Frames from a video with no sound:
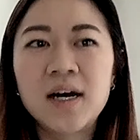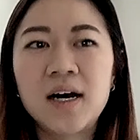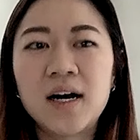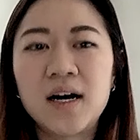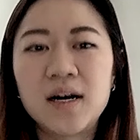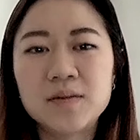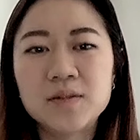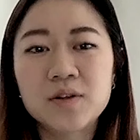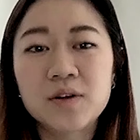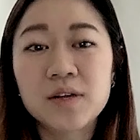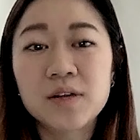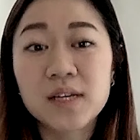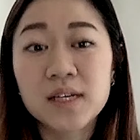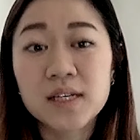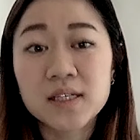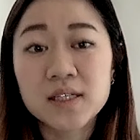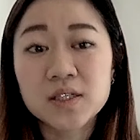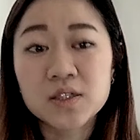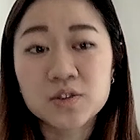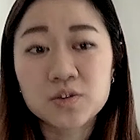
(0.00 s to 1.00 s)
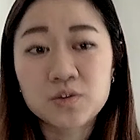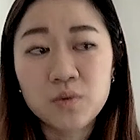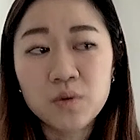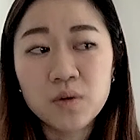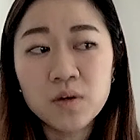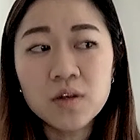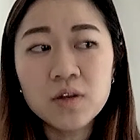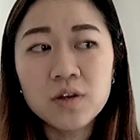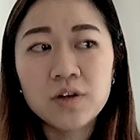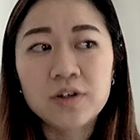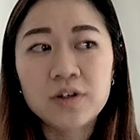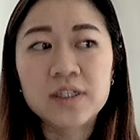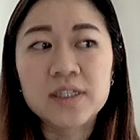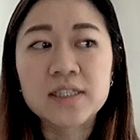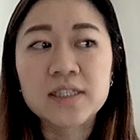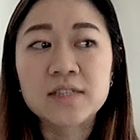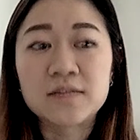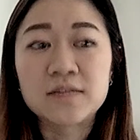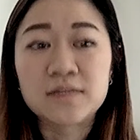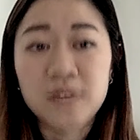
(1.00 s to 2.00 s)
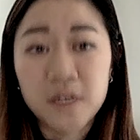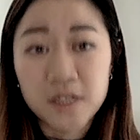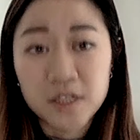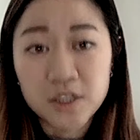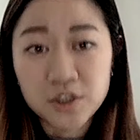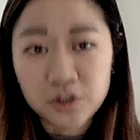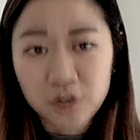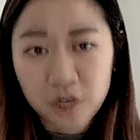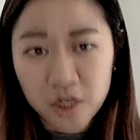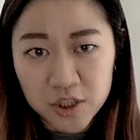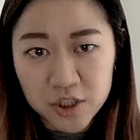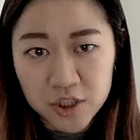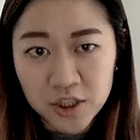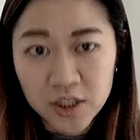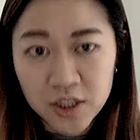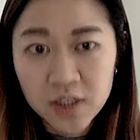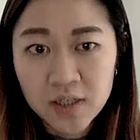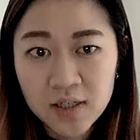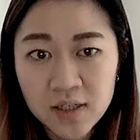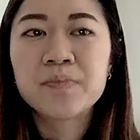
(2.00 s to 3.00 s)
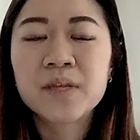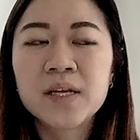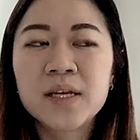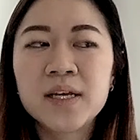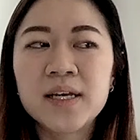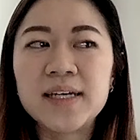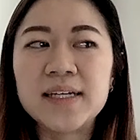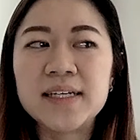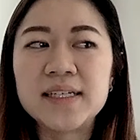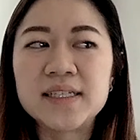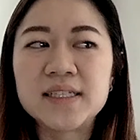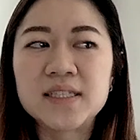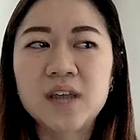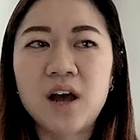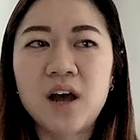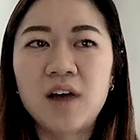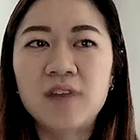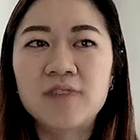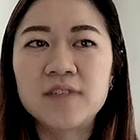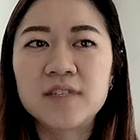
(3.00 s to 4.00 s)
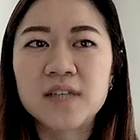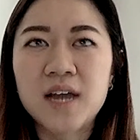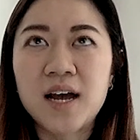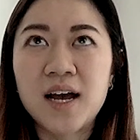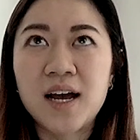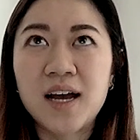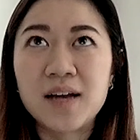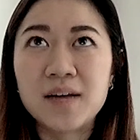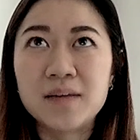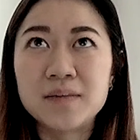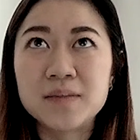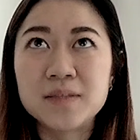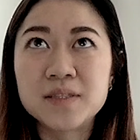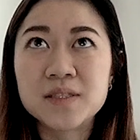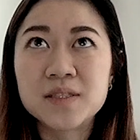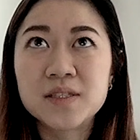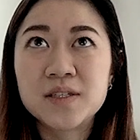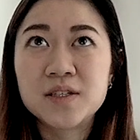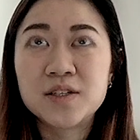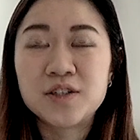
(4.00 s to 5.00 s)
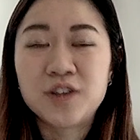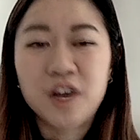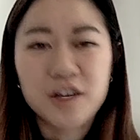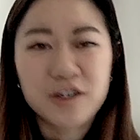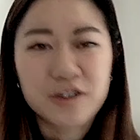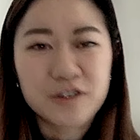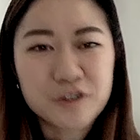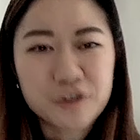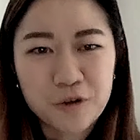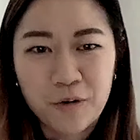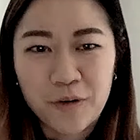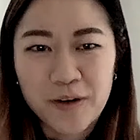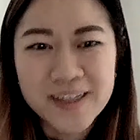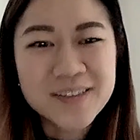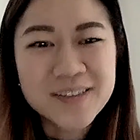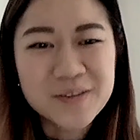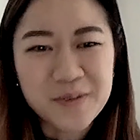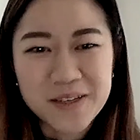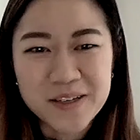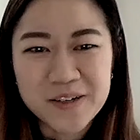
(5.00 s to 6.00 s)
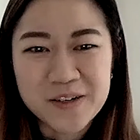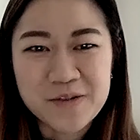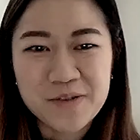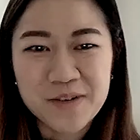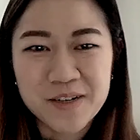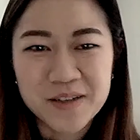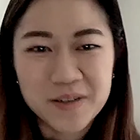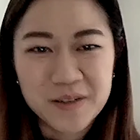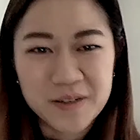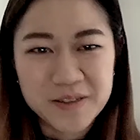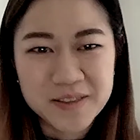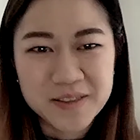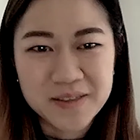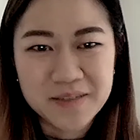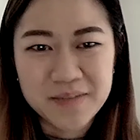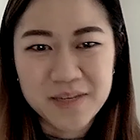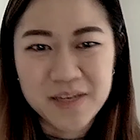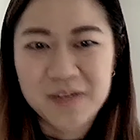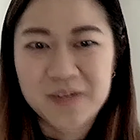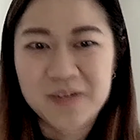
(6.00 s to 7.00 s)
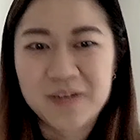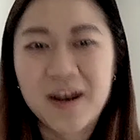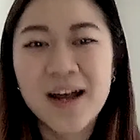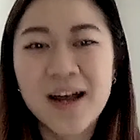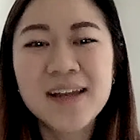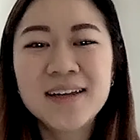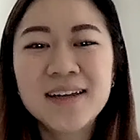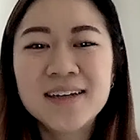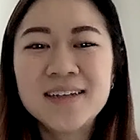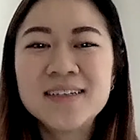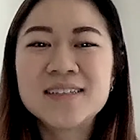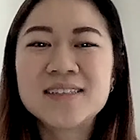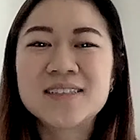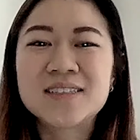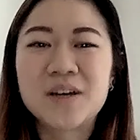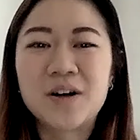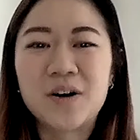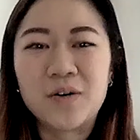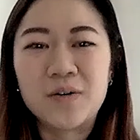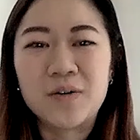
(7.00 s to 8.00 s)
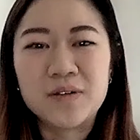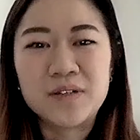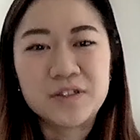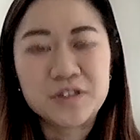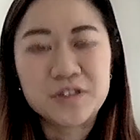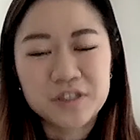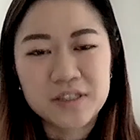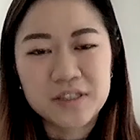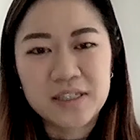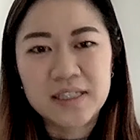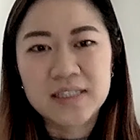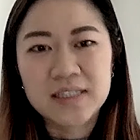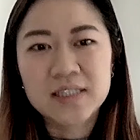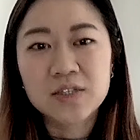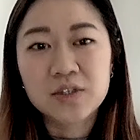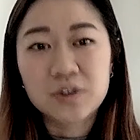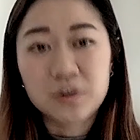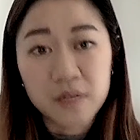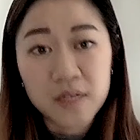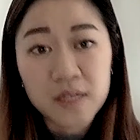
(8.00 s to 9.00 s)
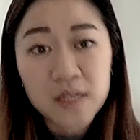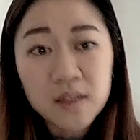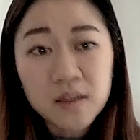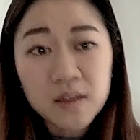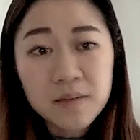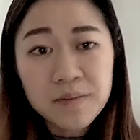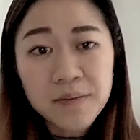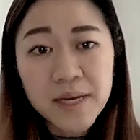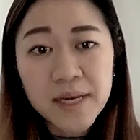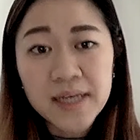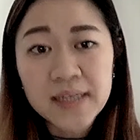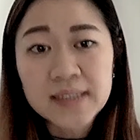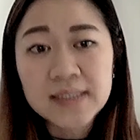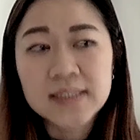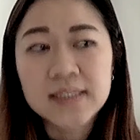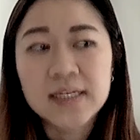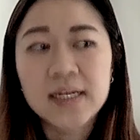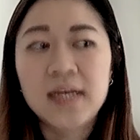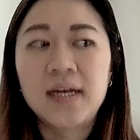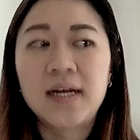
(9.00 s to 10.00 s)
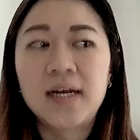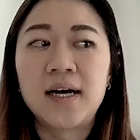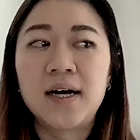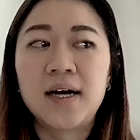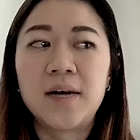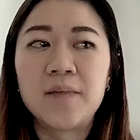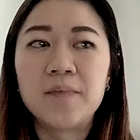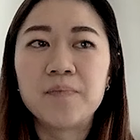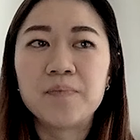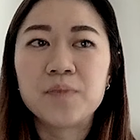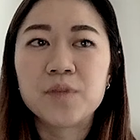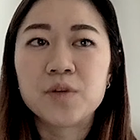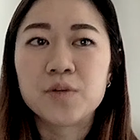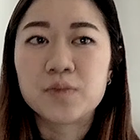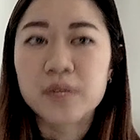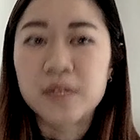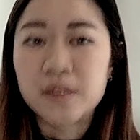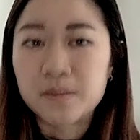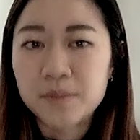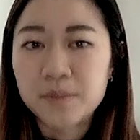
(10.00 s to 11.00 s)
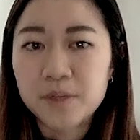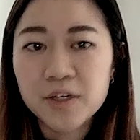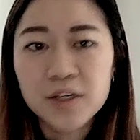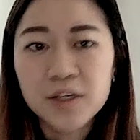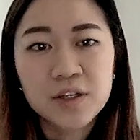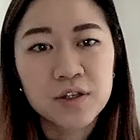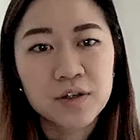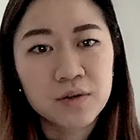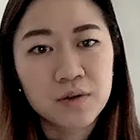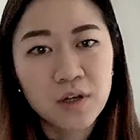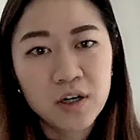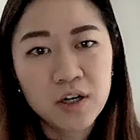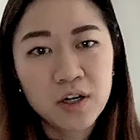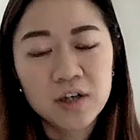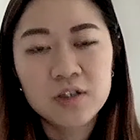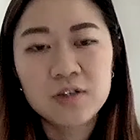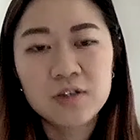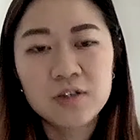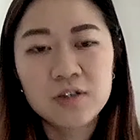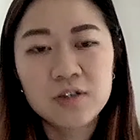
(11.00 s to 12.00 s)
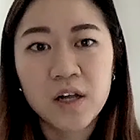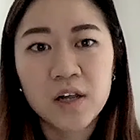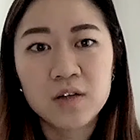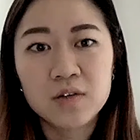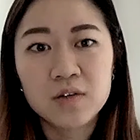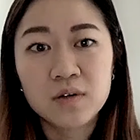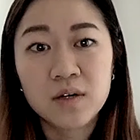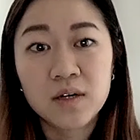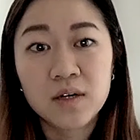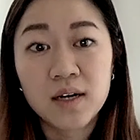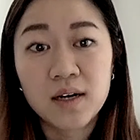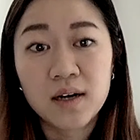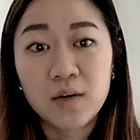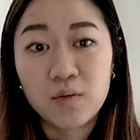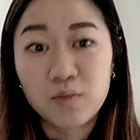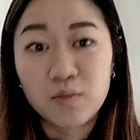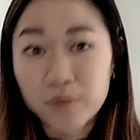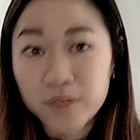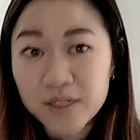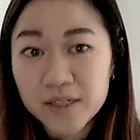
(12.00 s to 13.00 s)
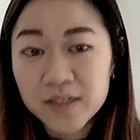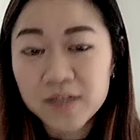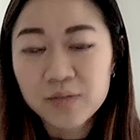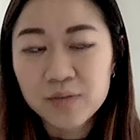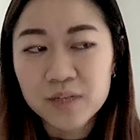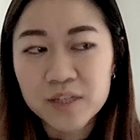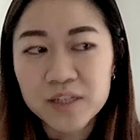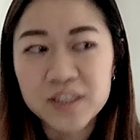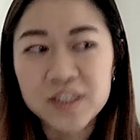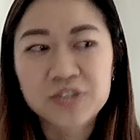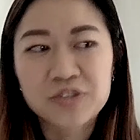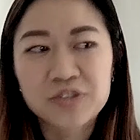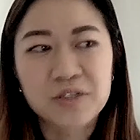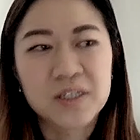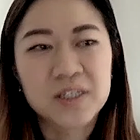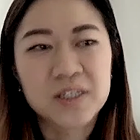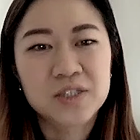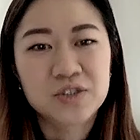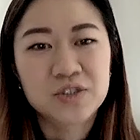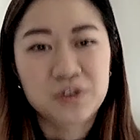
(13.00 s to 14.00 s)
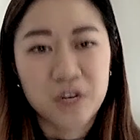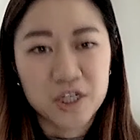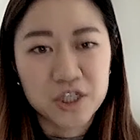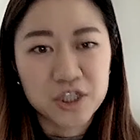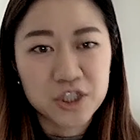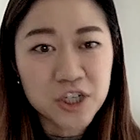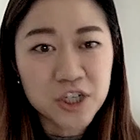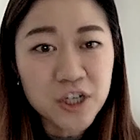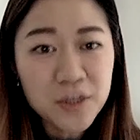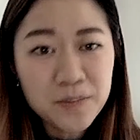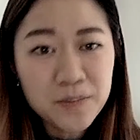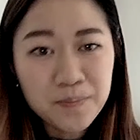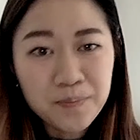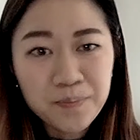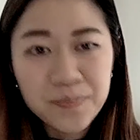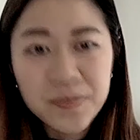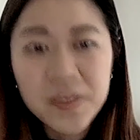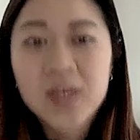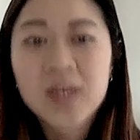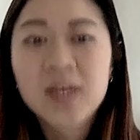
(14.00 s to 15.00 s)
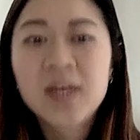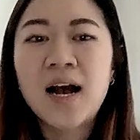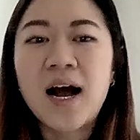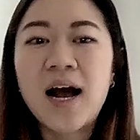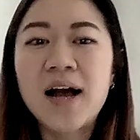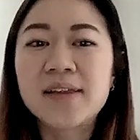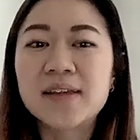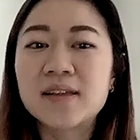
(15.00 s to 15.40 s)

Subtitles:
So I think in school, learning is very structured. It's oftentimes not your choice whether you want to learn something or not. So usually it's curriculum based. You read a book, you learn, you follow a really, really strict structure. I think